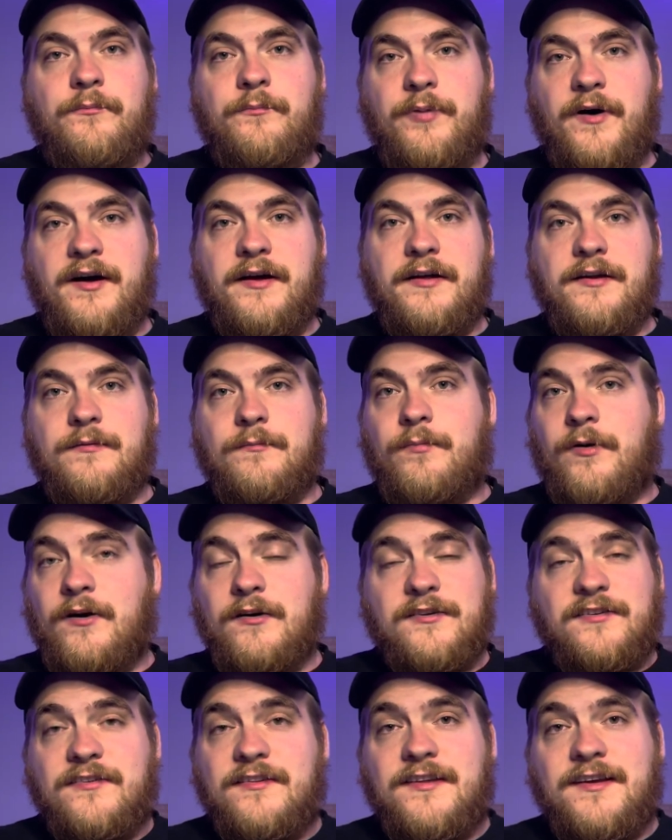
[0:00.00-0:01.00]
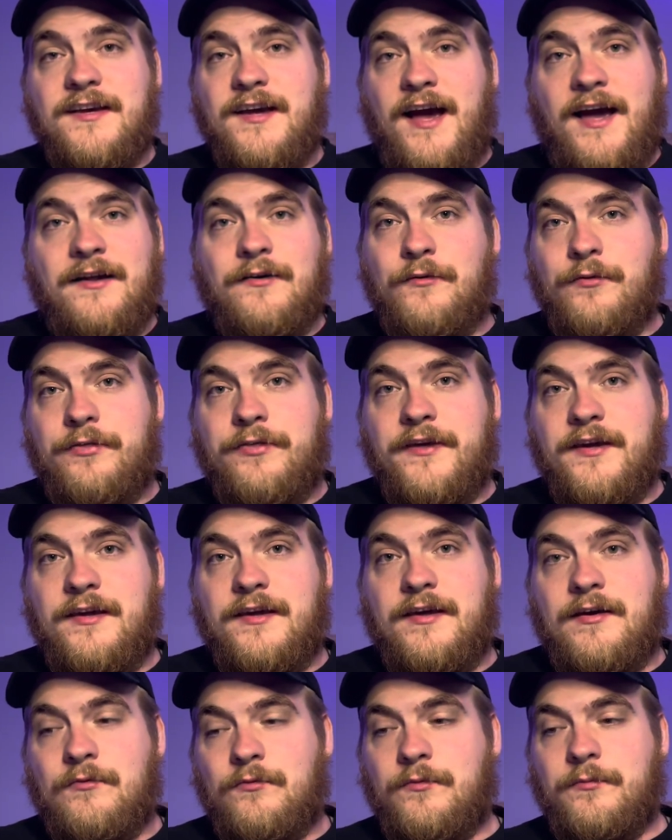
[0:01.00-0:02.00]
But personally, I don't think
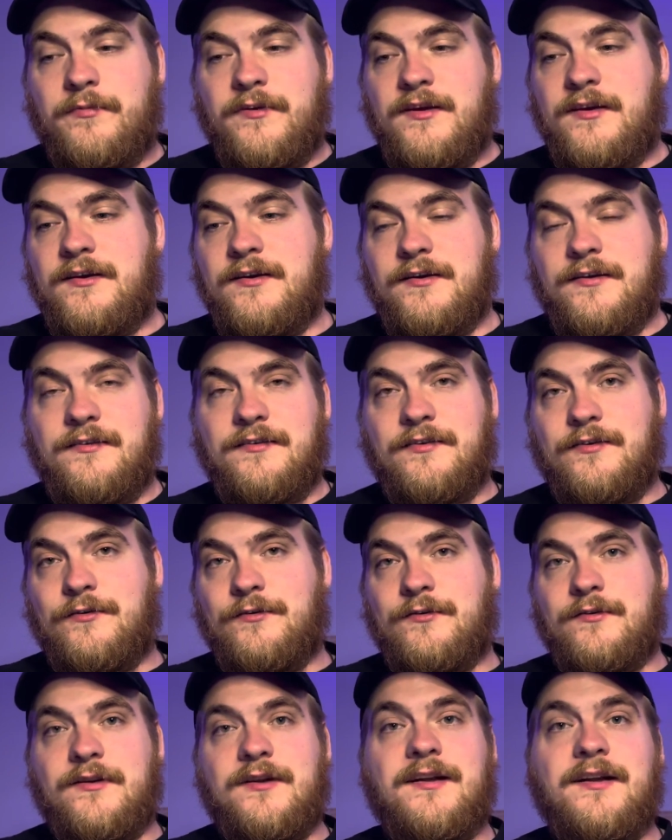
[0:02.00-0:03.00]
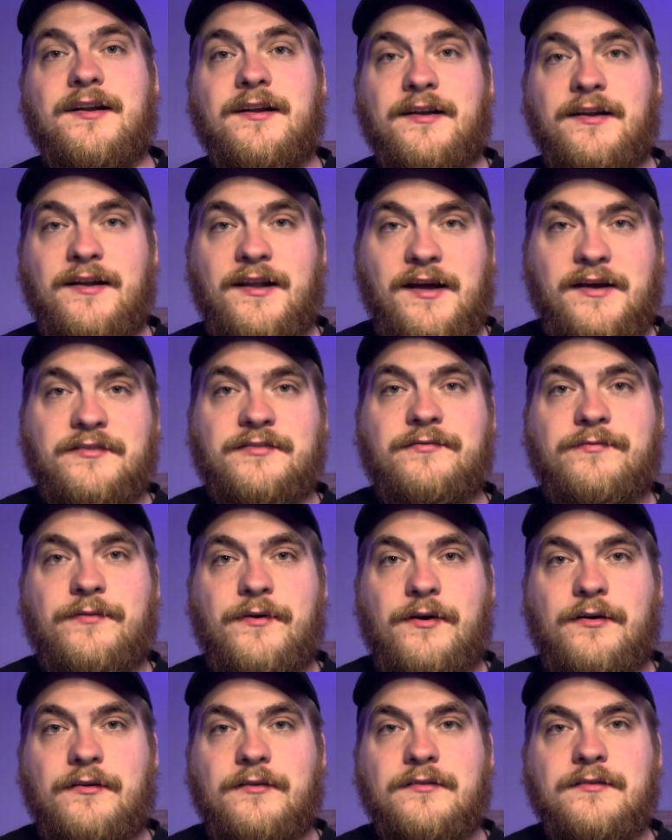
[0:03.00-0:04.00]
it will be until next
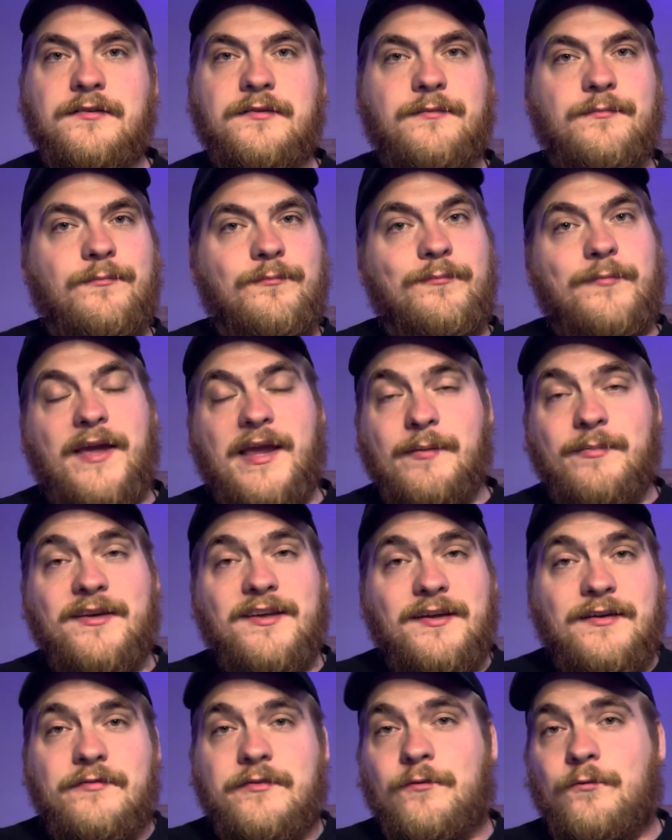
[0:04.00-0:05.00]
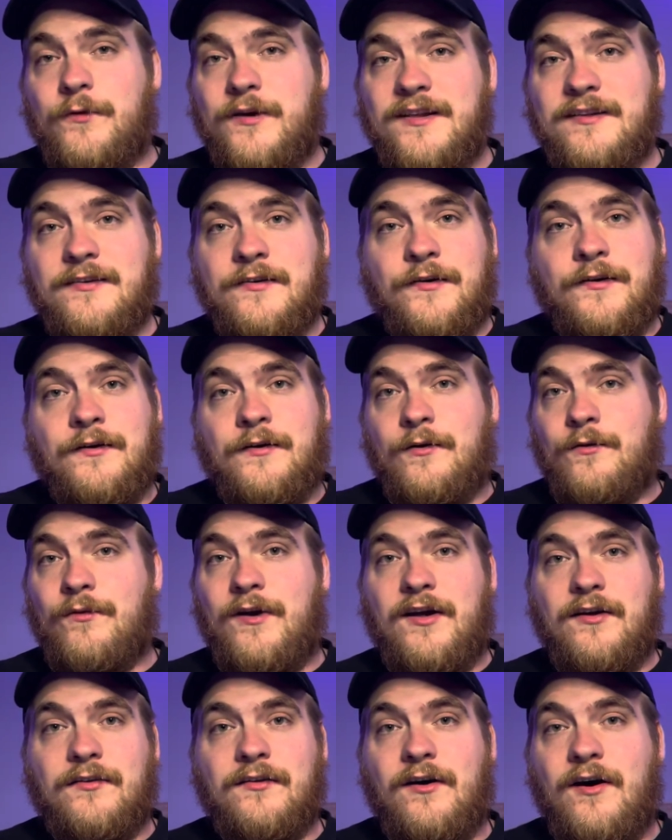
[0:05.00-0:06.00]
fall. Maybe even winter
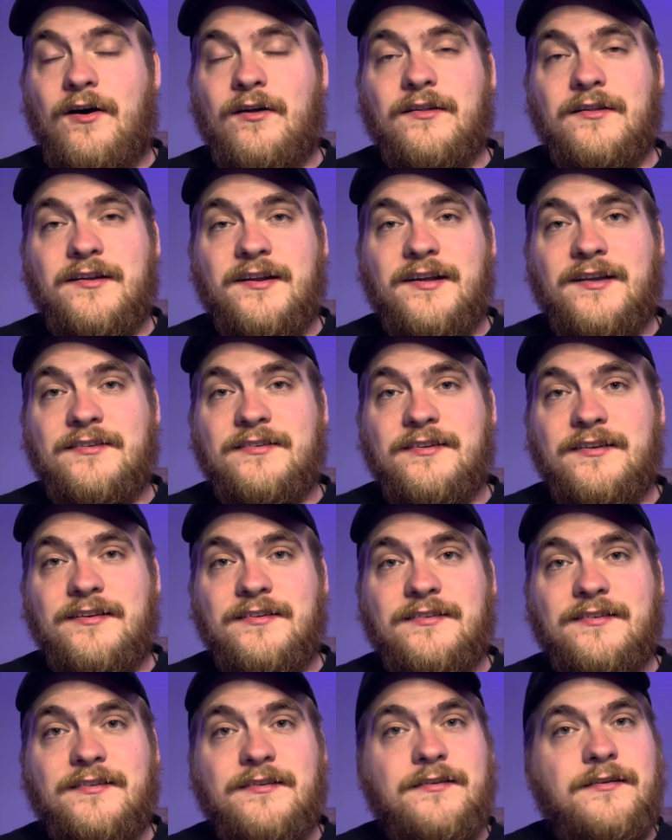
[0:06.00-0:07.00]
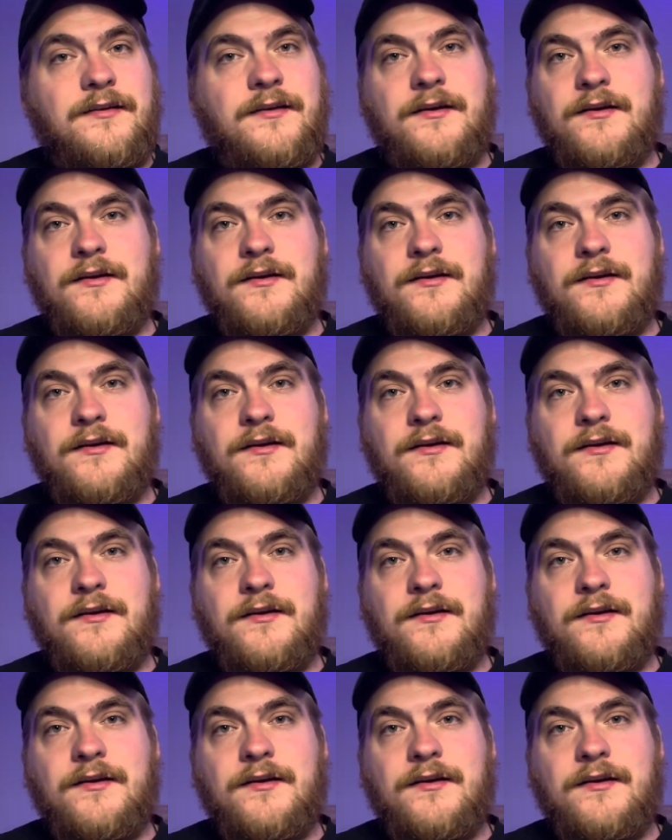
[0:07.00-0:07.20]
around holiday season.